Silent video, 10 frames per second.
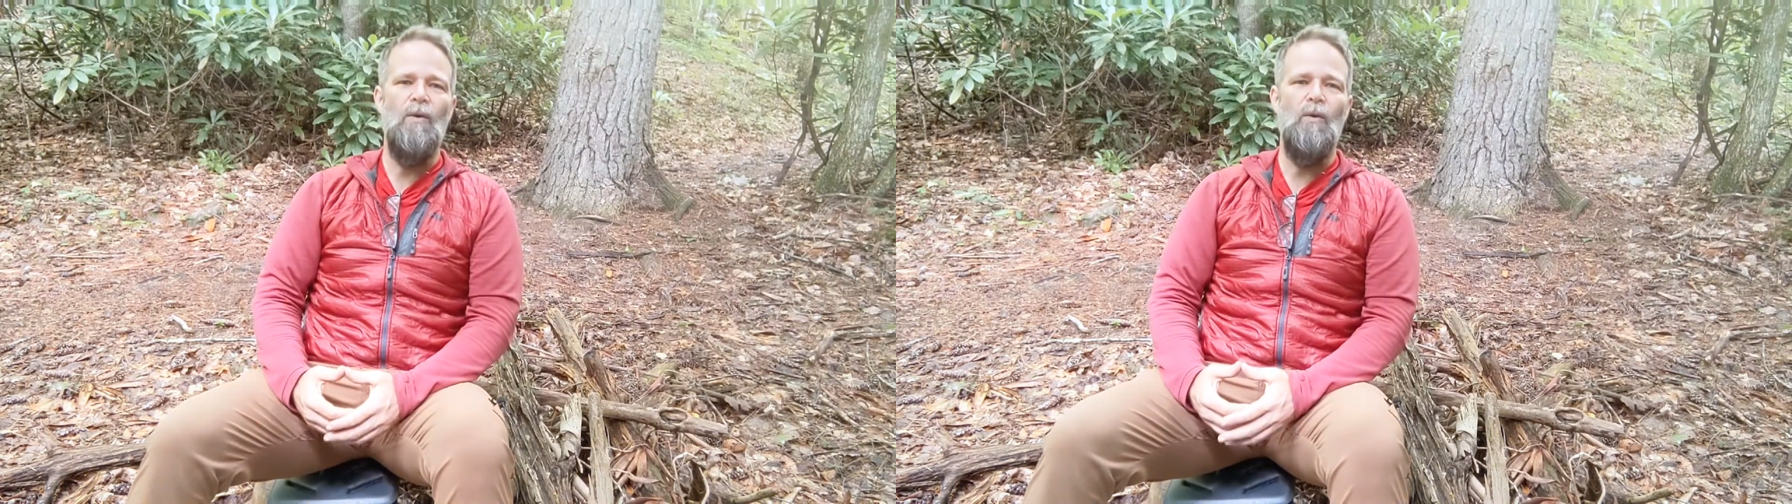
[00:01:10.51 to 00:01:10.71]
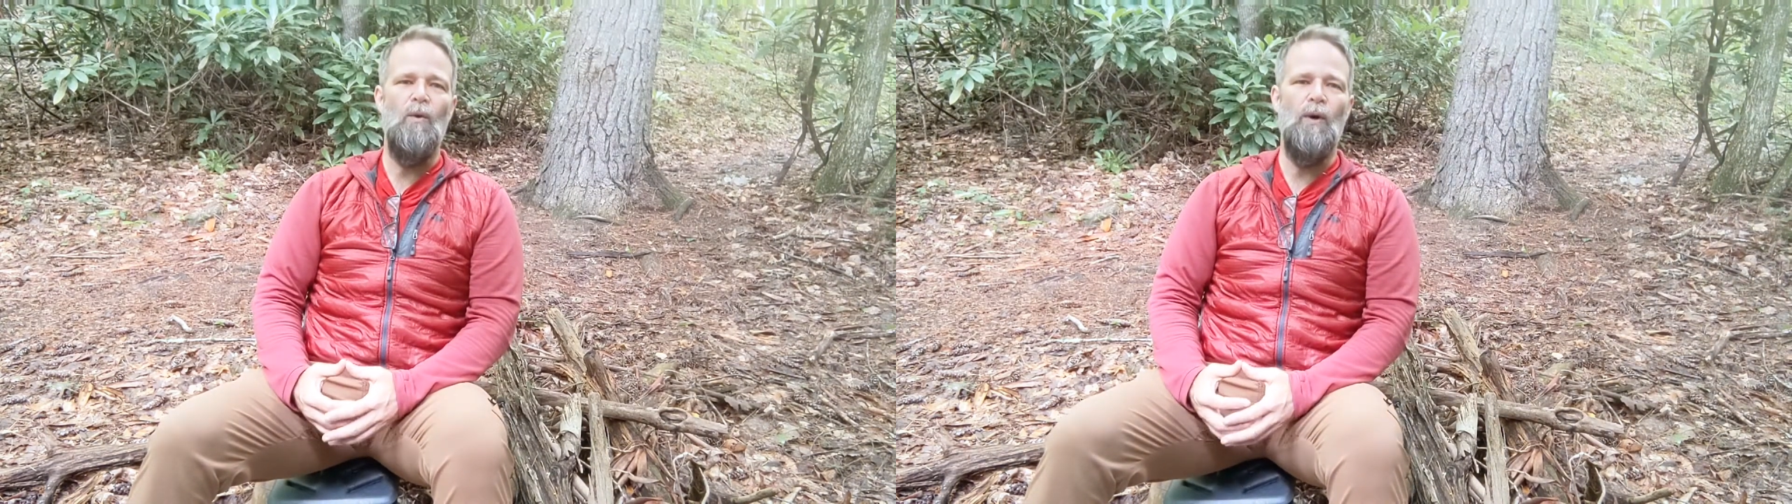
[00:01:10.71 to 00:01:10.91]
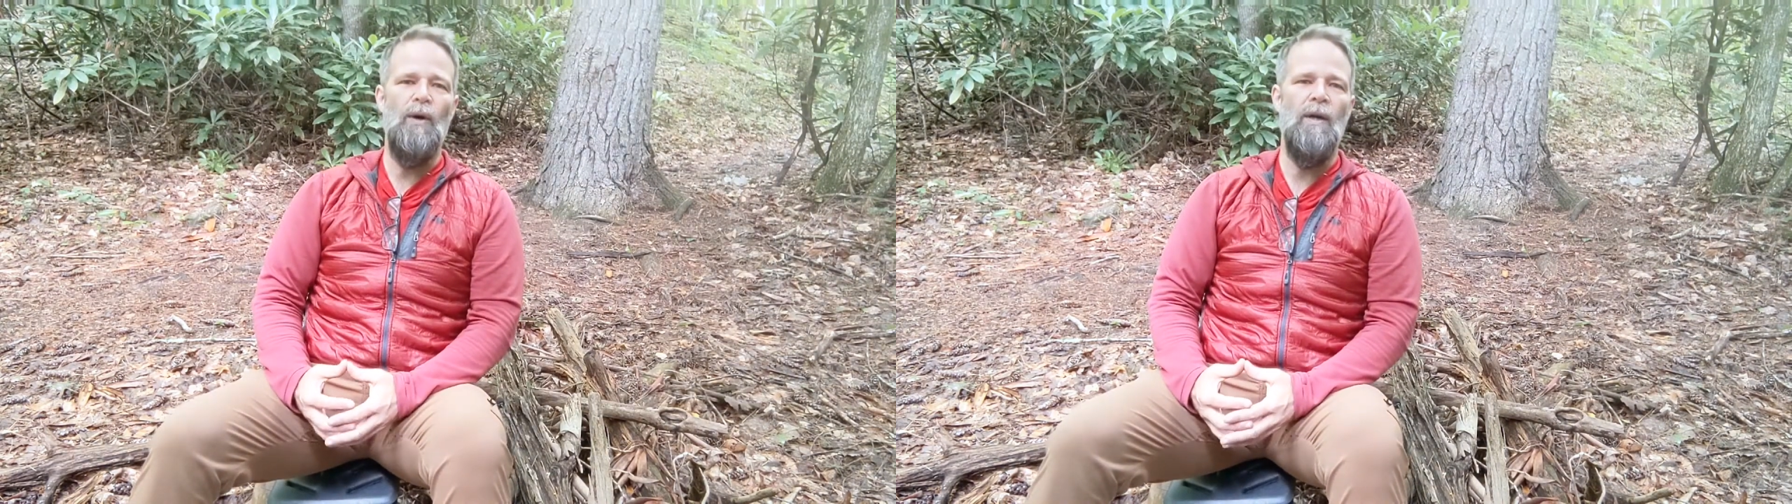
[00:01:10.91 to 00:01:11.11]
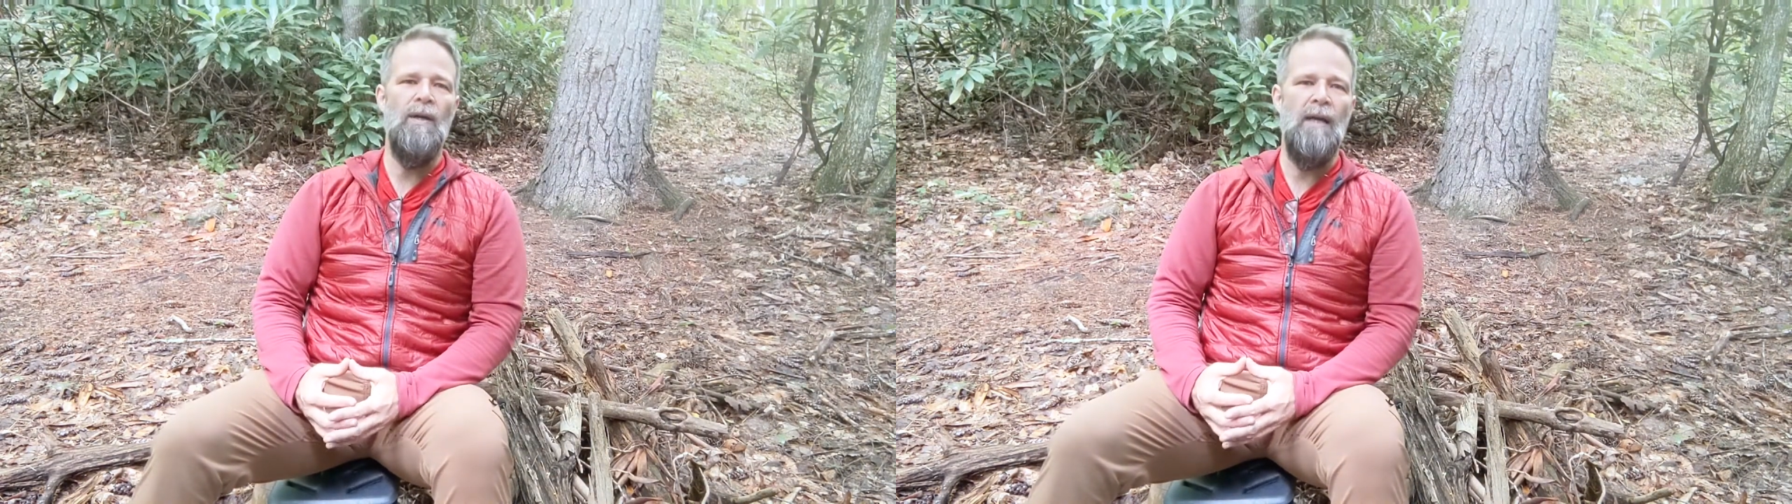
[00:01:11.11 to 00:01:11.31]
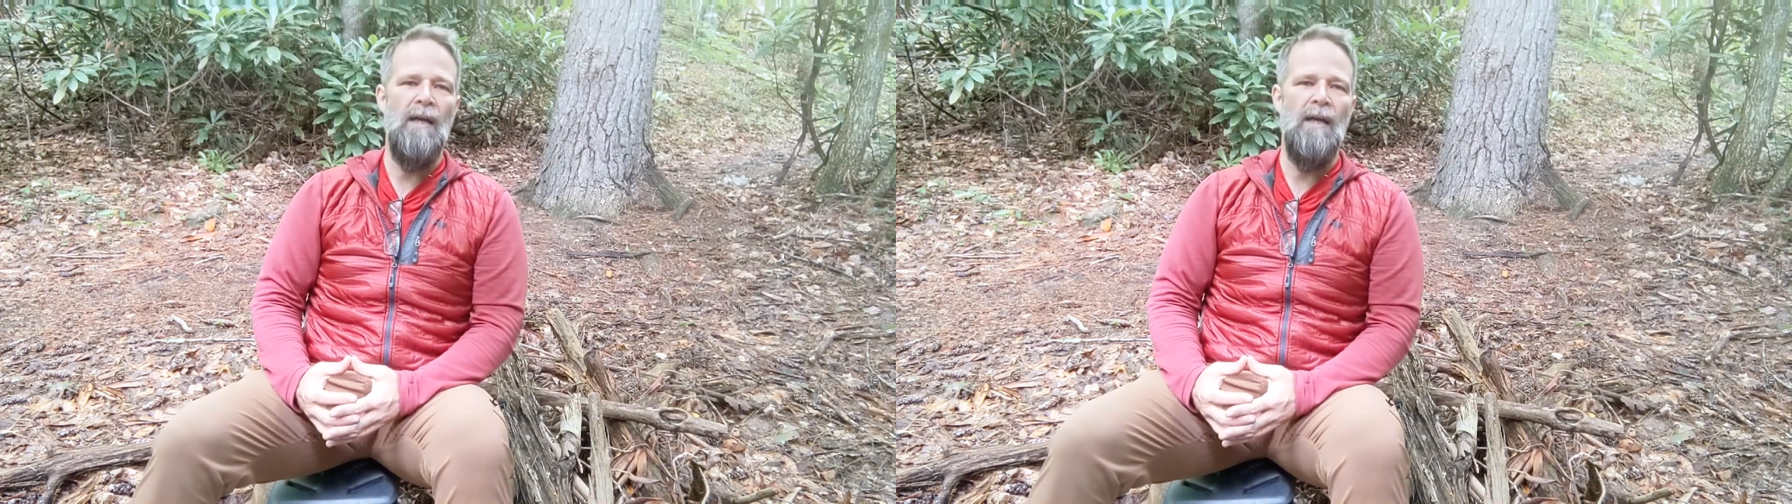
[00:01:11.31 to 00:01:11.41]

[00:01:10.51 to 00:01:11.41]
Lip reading: or